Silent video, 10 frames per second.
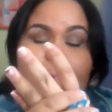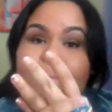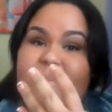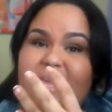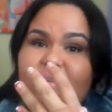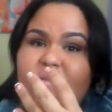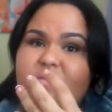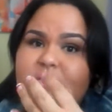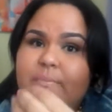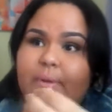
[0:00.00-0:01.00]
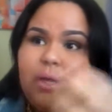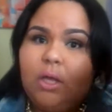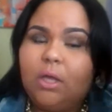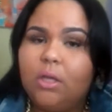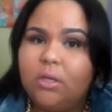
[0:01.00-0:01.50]
bangles but
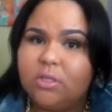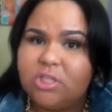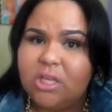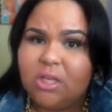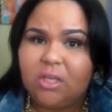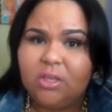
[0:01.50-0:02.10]
shit